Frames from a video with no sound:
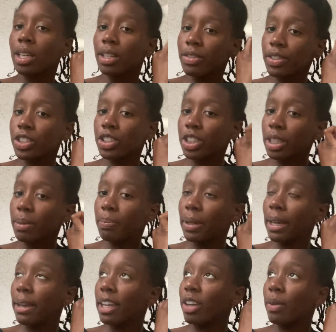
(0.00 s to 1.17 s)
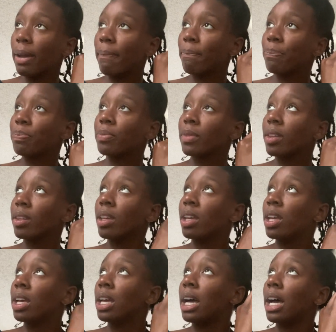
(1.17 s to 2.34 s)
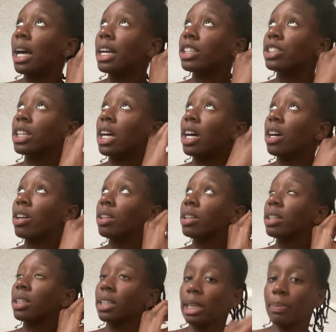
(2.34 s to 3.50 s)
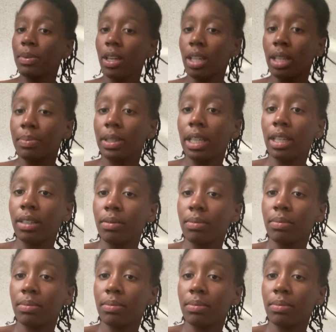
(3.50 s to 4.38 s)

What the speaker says: for sure. But anyway, I shall keep y'all updated.